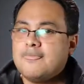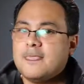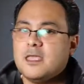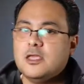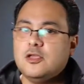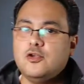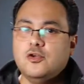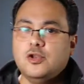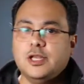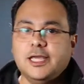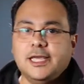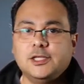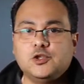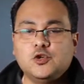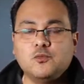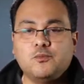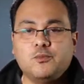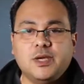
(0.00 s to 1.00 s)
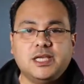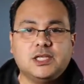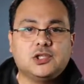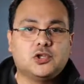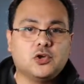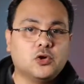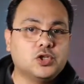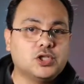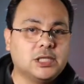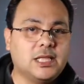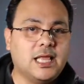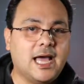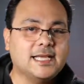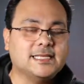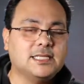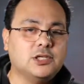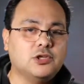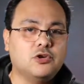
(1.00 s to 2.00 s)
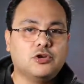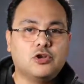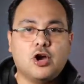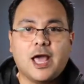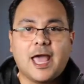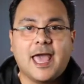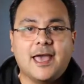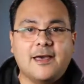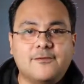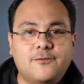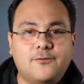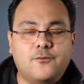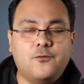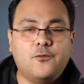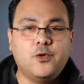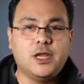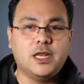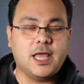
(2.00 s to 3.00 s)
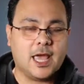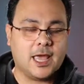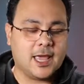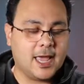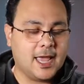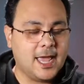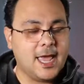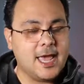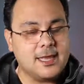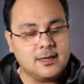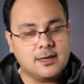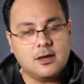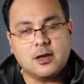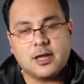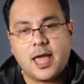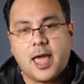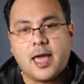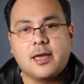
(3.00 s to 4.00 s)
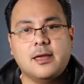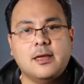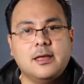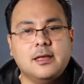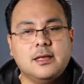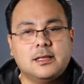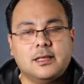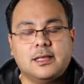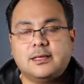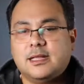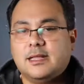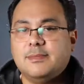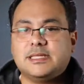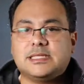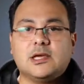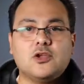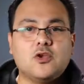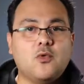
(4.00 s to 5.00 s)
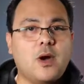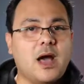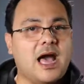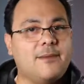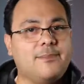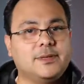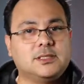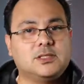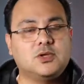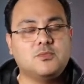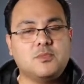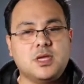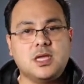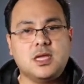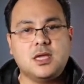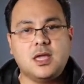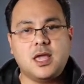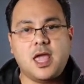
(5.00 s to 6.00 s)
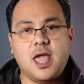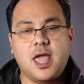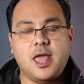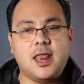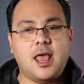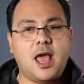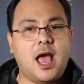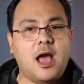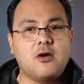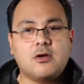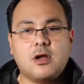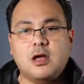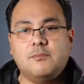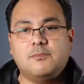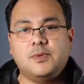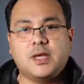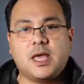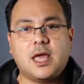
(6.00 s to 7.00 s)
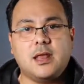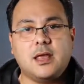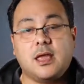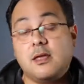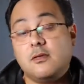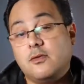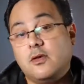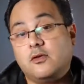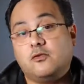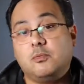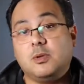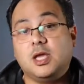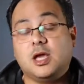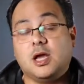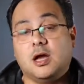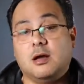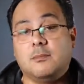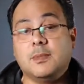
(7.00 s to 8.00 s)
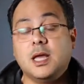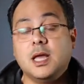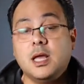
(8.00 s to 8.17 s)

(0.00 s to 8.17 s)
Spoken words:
you need to be socializing your dog every day. And okay, let me tell you what happened to me and how complicated can this become.